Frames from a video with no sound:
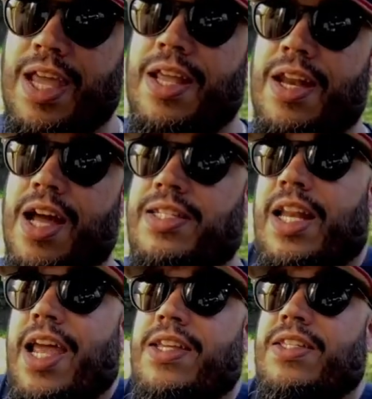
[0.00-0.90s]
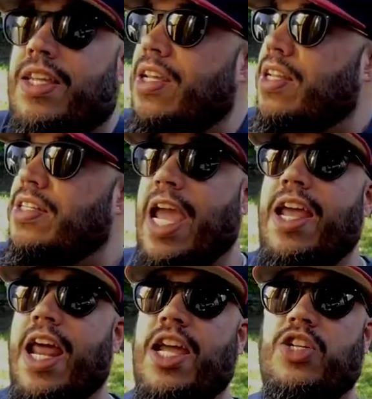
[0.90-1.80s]
in today's
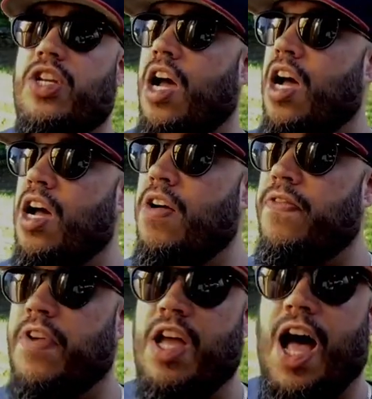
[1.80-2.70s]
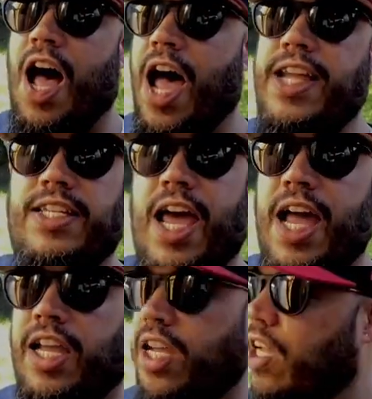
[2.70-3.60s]
day and age of
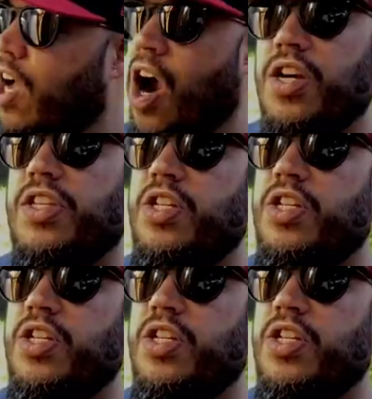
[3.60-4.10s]
high-tech RC